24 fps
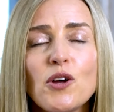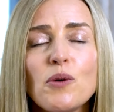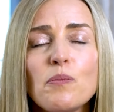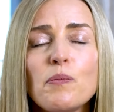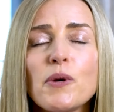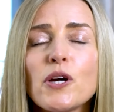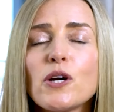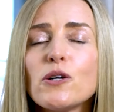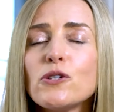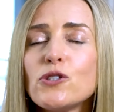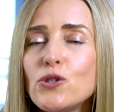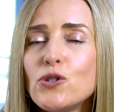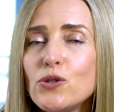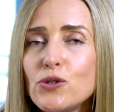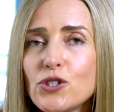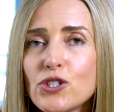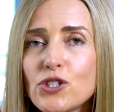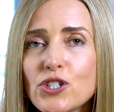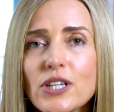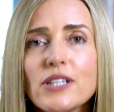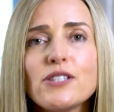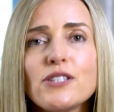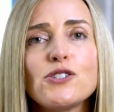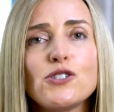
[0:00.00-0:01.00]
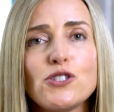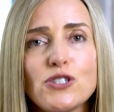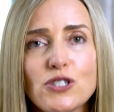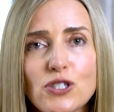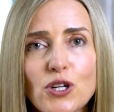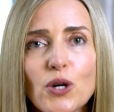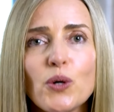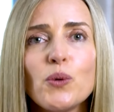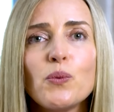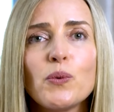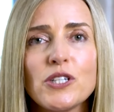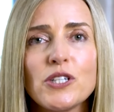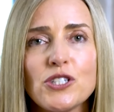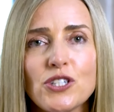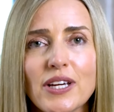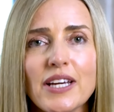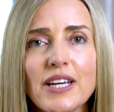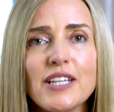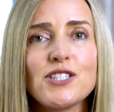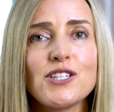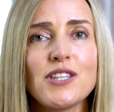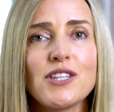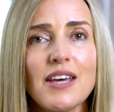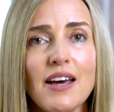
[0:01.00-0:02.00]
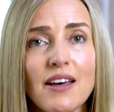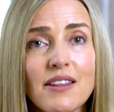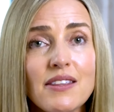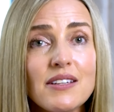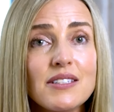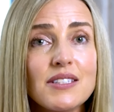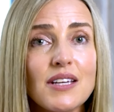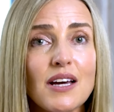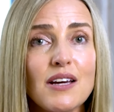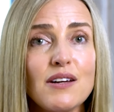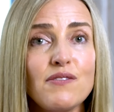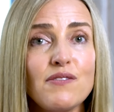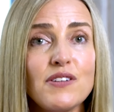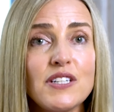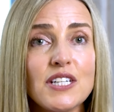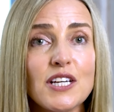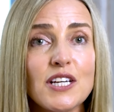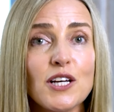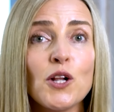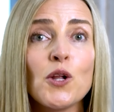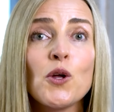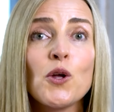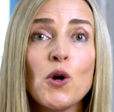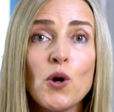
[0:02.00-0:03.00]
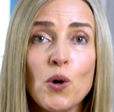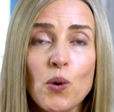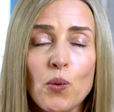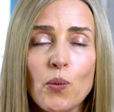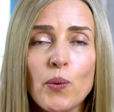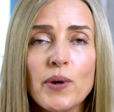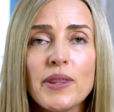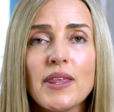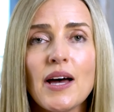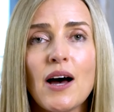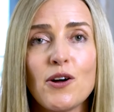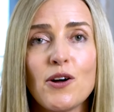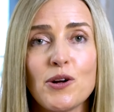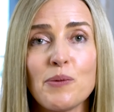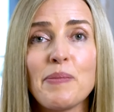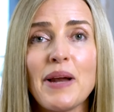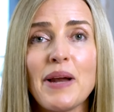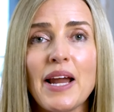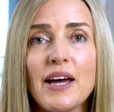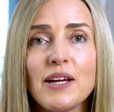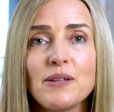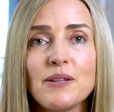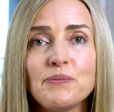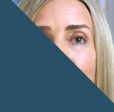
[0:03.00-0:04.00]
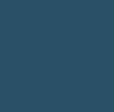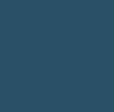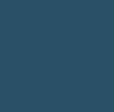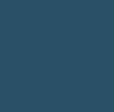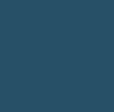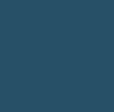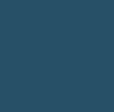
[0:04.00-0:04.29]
because you just don't want to get to the other side of a deal without a plan.